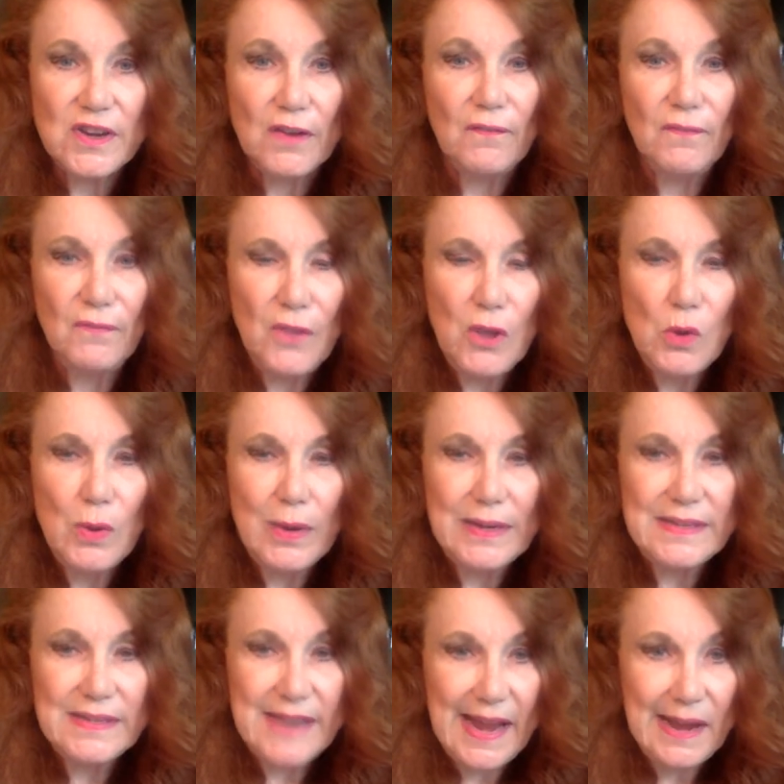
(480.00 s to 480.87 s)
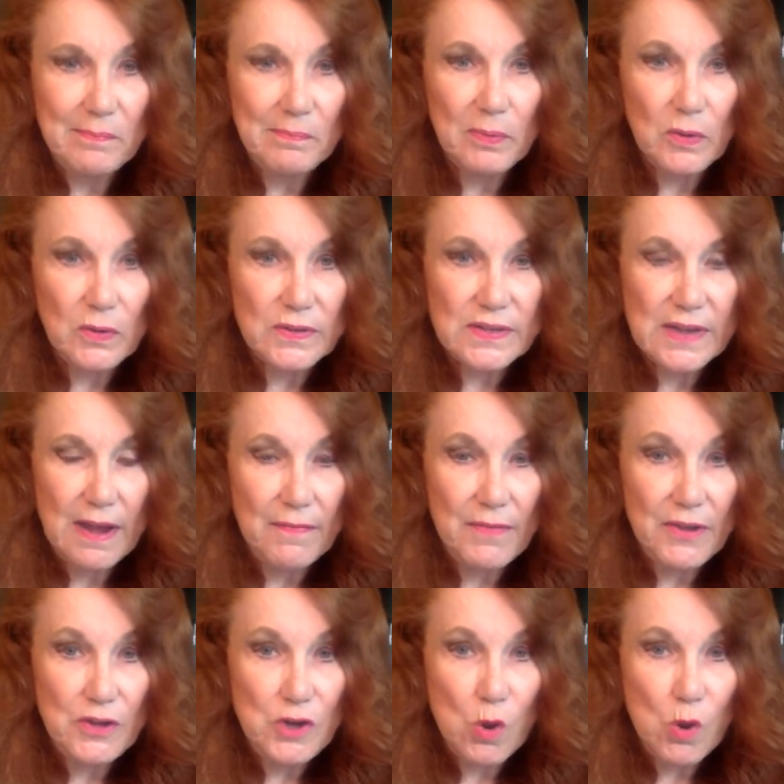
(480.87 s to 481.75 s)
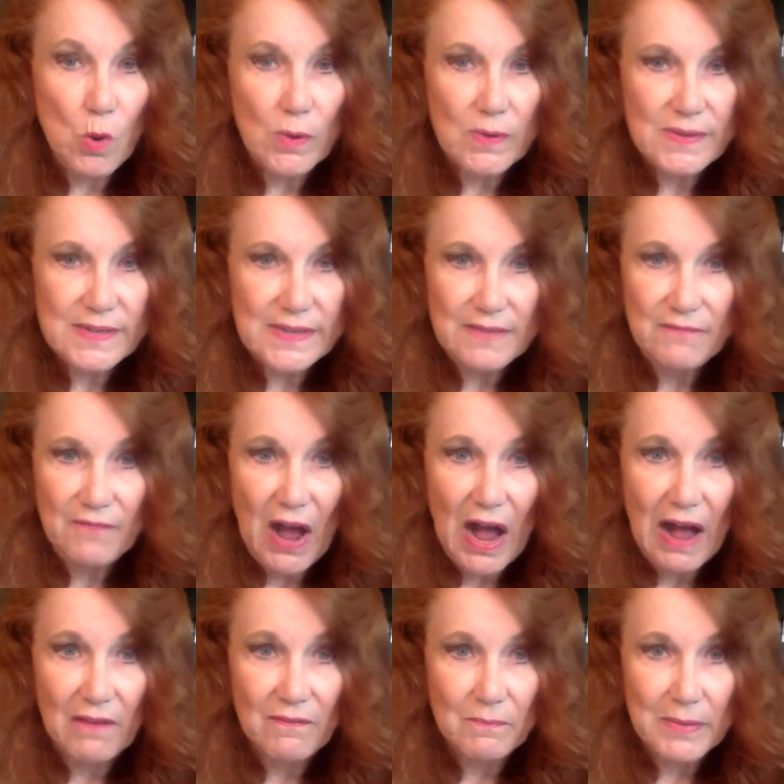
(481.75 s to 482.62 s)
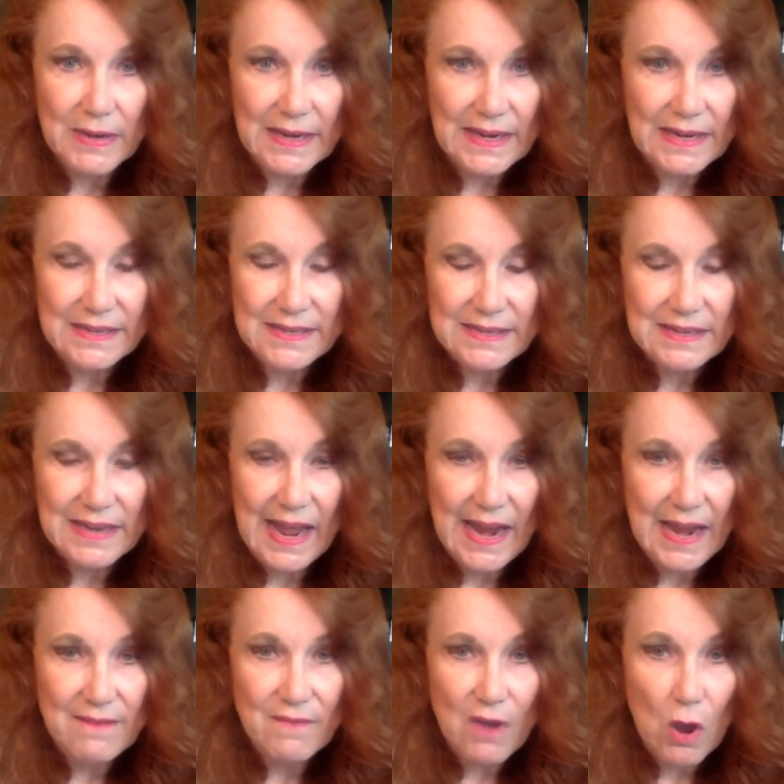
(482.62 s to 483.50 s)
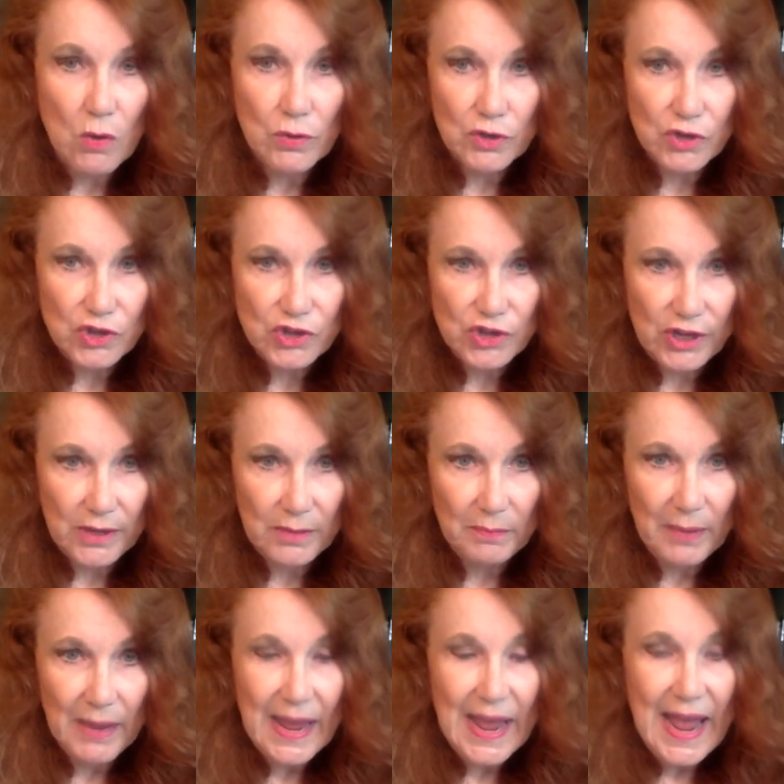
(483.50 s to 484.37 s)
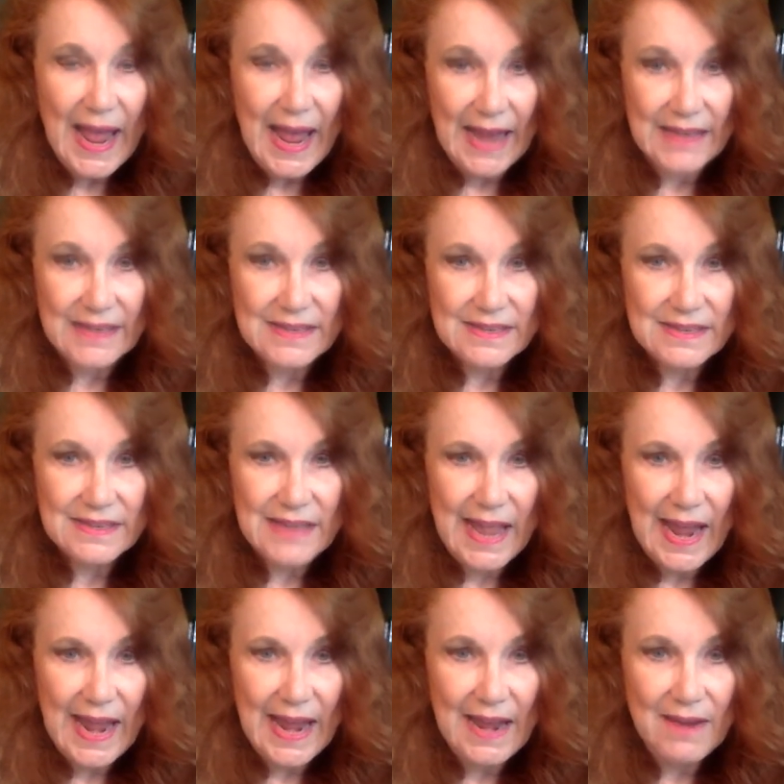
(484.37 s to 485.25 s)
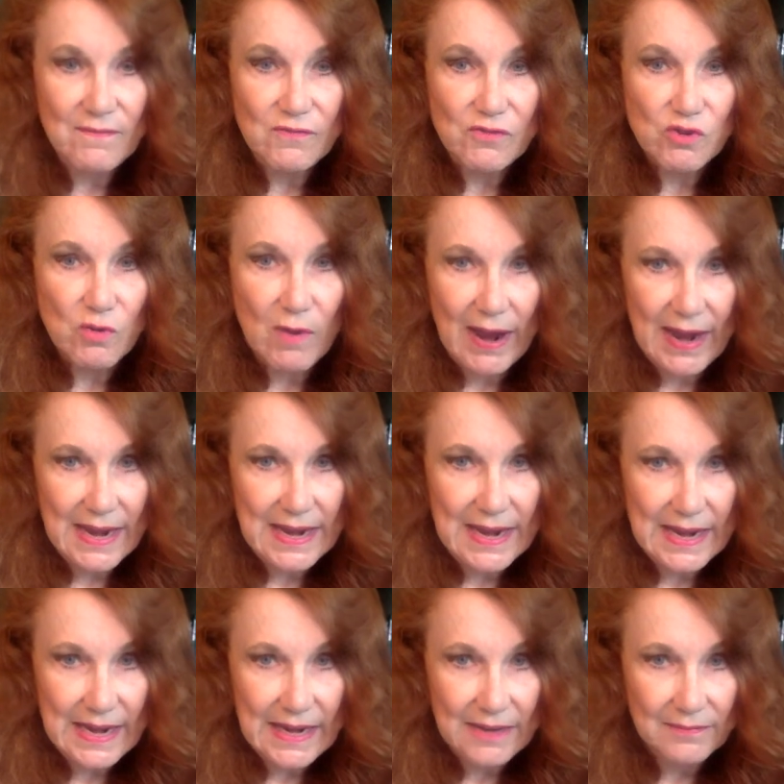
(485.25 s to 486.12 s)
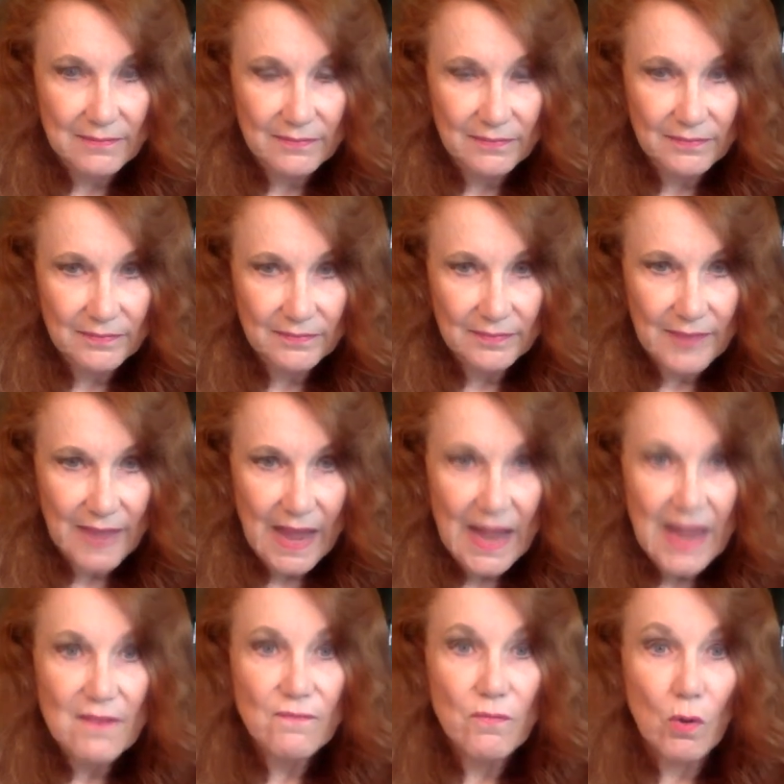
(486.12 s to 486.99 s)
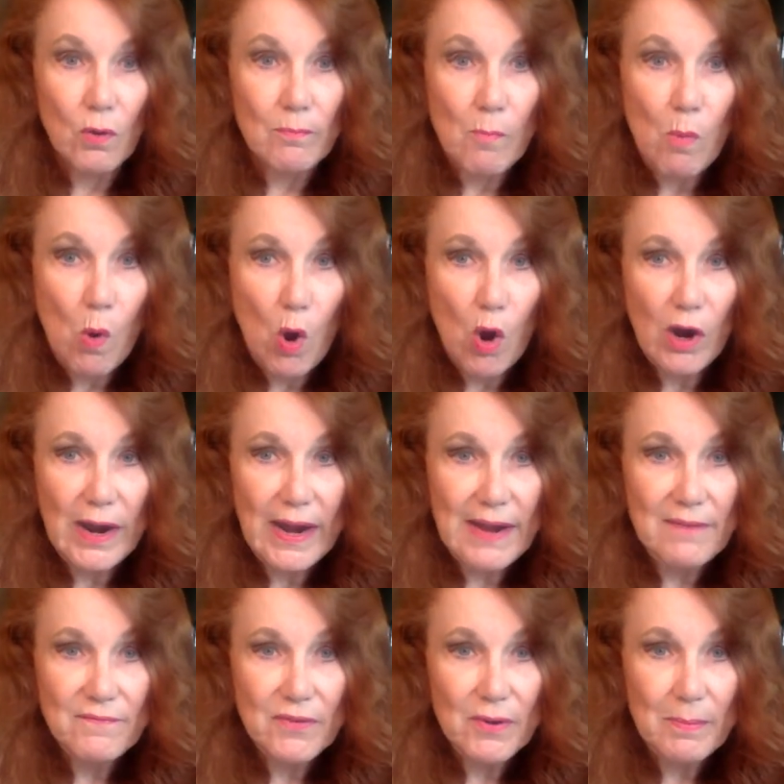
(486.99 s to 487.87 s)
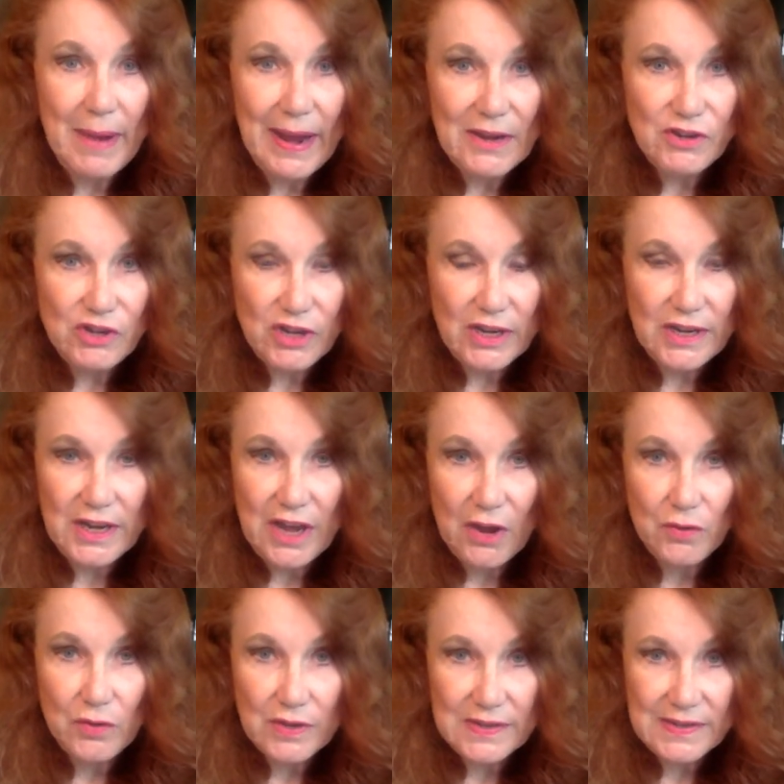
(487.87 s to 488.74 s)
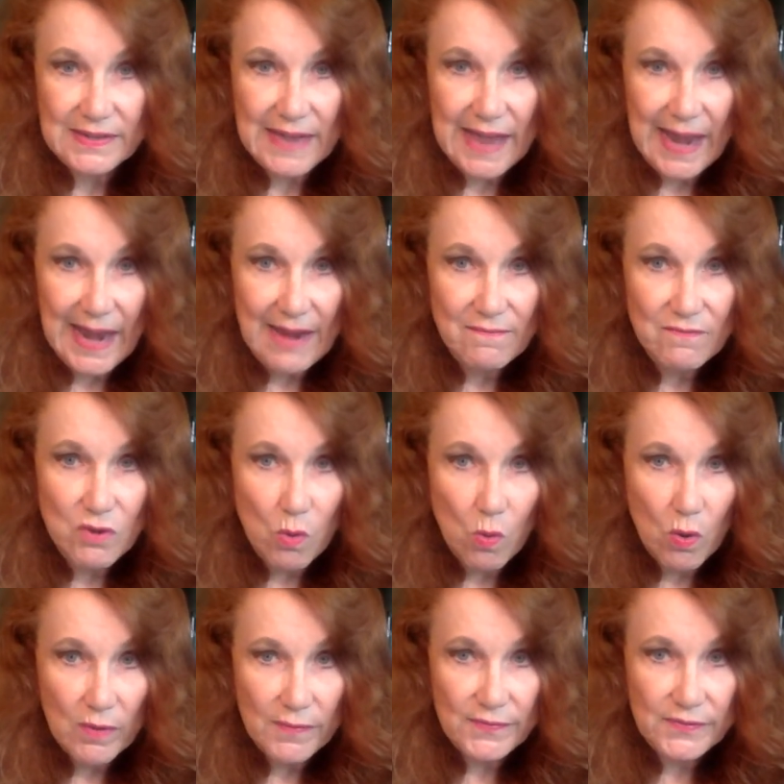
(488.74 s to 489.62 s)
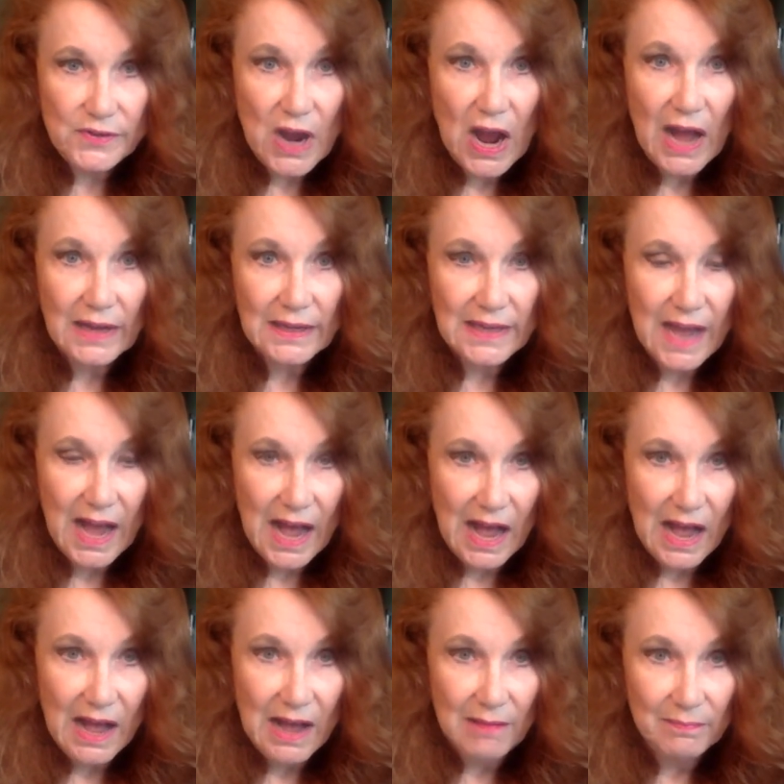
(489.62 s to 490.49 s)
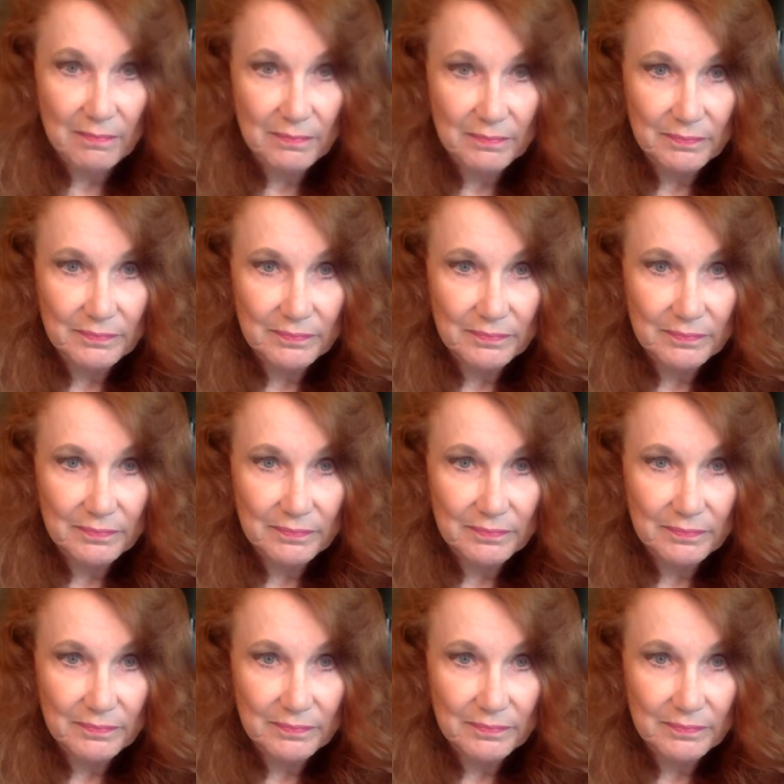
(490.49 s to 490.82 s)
a few examples of the North's involvement in slave ownership and slave trading. For more information, go to slavenorth.com